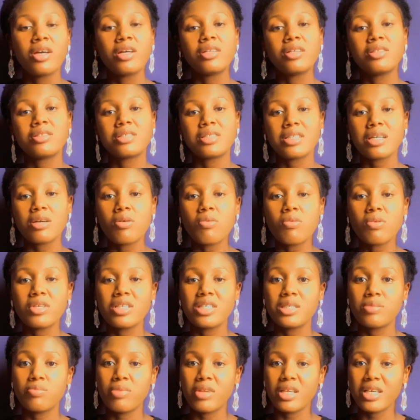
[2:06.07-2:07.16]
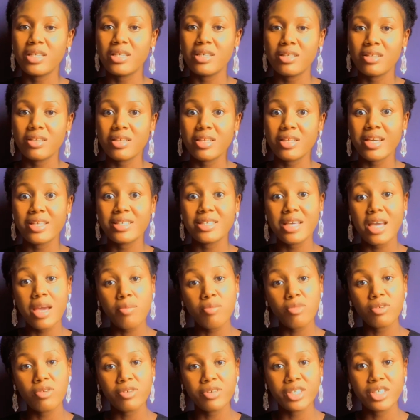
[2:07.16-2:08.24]
The second one is bleeding. There is
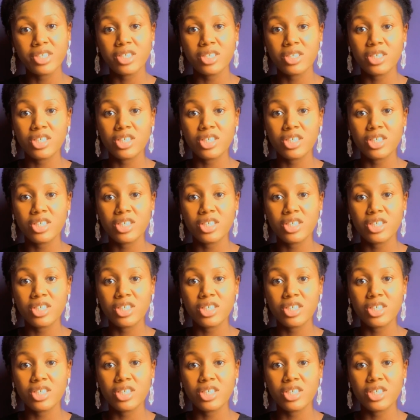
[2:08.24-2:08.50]
hemorrhage.